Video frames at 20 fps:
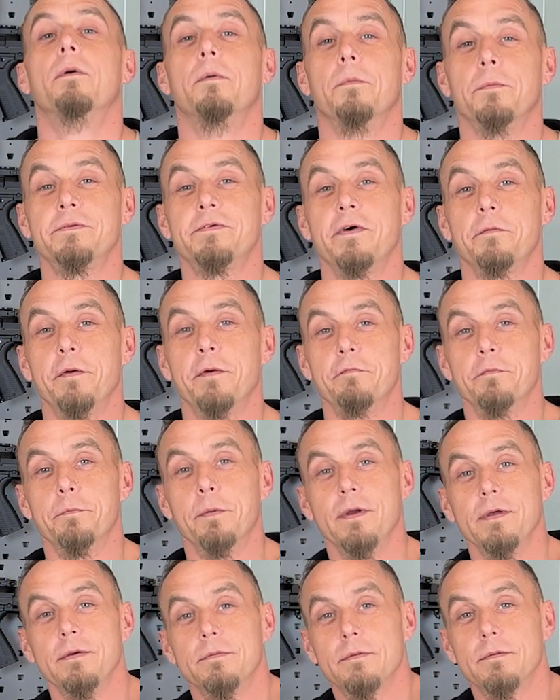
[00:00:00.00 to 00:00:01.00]
What's up,
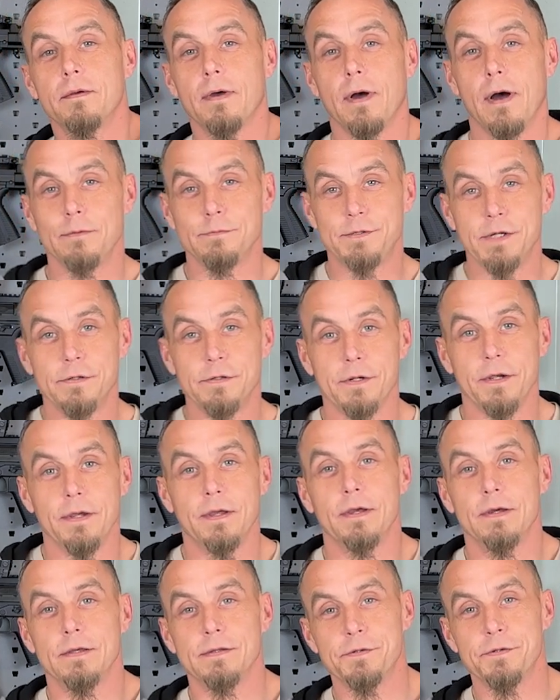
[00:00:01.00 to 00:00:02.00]
everybody? I'm JJ,
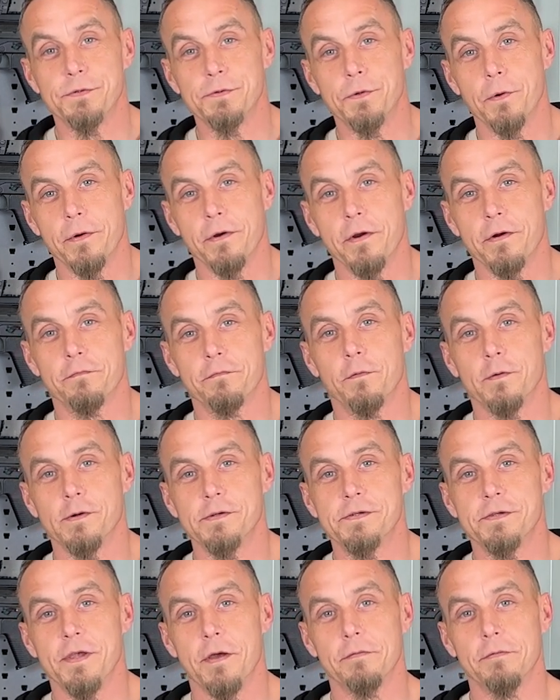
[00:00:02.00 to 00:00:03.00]
and this is Door Gunner
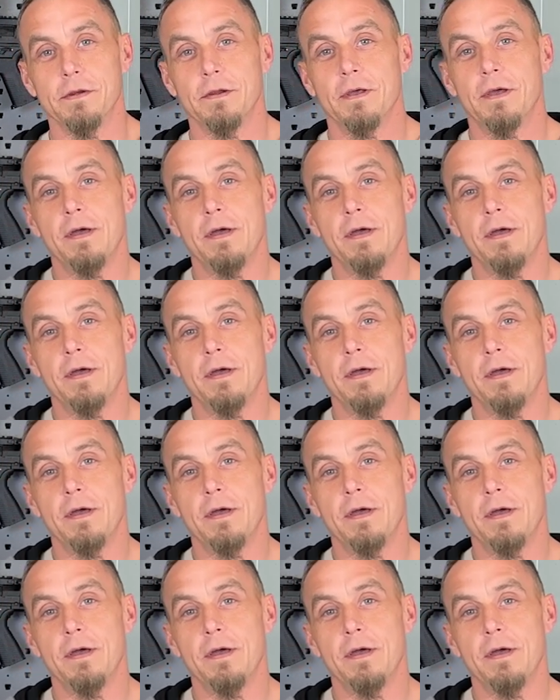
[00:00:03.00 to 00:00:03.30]
47.